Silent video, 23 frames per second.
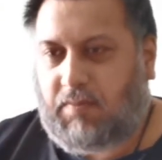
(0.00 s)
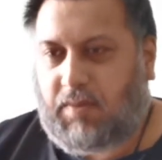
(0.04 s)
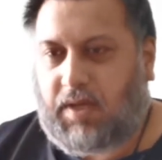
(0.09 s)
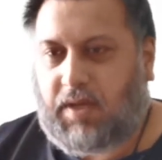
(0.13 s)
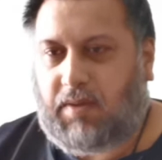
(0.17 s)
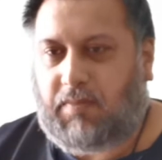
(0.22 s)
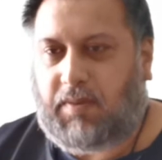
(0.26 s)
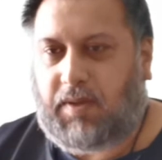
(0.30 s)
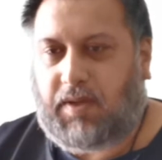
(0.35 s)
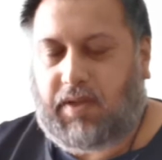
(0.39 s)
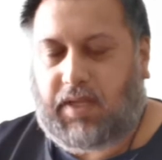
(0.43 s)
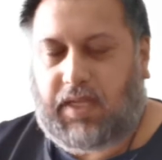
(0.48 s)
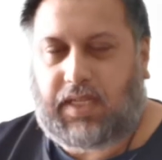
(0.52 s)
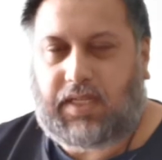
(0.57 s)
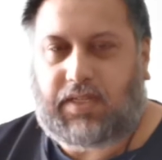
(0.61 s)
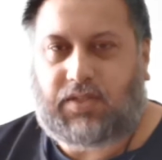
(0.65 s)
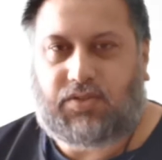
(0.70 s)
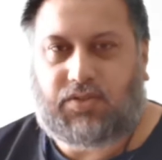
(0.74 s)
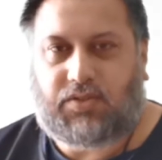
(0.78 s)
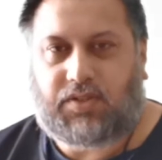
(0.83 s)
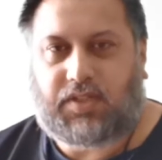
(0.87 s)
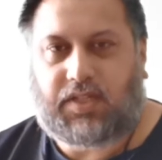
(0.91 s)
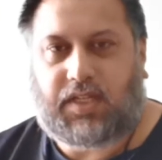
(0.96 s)
by about
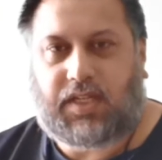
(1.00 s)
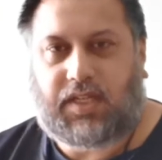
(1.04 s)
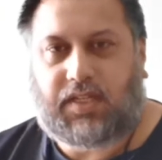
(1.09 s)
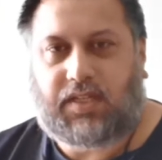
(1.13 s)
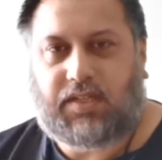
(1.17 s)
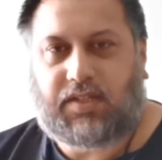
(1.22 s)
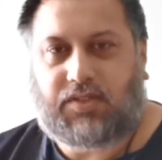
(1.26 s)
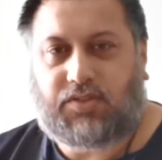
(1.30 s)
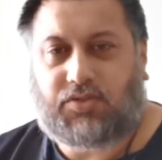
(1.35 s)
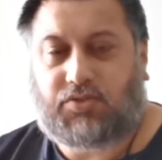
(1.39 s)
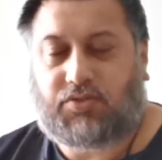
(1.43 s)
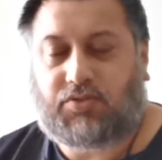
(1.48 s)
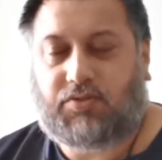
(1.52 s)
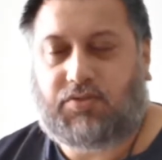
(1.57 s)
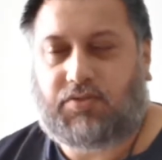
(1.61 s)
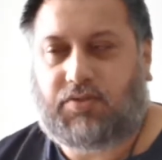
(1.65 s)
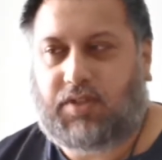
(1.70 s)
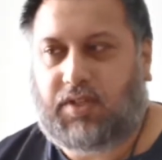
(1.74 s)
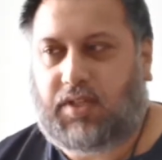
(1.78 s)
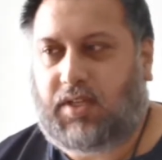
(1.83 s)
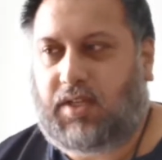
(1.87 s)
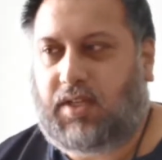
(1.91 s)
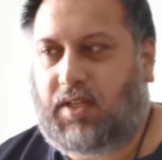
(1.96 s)
8 or 9, it's
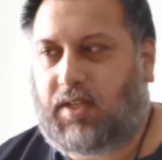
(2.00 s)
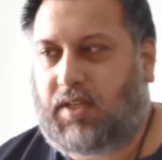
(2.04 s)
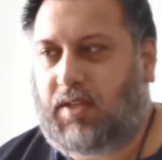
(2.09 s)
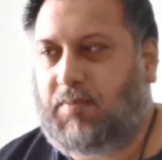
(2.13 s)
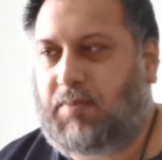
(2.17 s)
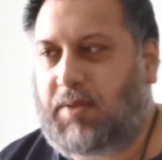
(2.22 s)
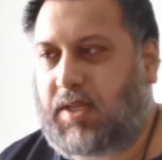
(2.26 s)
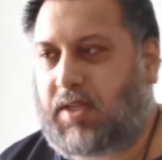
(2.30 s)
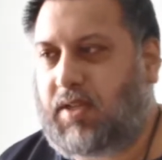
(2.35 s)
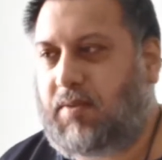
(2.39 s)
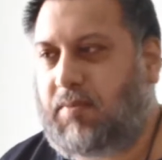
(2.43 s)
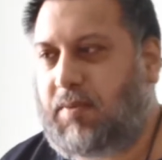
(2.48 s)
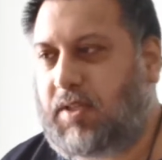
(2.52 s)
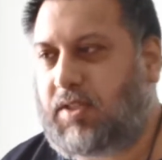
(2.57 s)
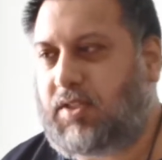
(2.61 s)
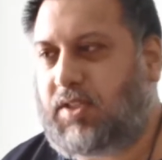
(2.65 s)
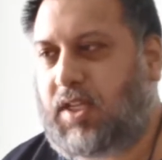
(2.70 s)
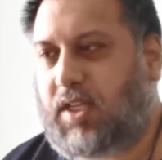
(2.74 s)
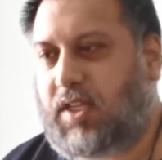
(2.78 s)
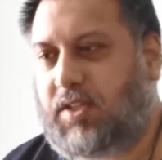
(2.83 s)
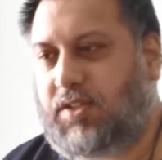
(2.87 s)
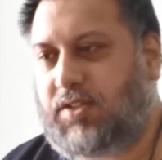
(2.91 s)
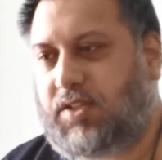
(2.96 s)
really becoming
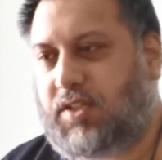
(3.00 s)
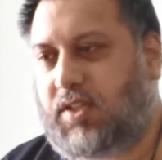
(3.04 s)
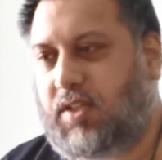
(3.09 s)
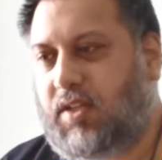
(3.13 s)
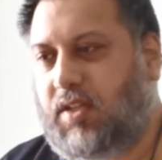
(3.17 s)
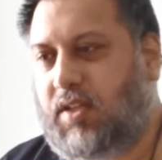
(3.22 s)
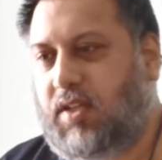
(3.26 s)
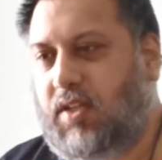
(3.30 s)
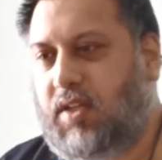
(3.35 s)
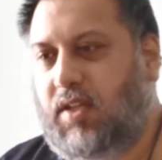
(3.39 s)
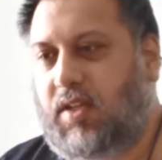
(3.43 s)
challenging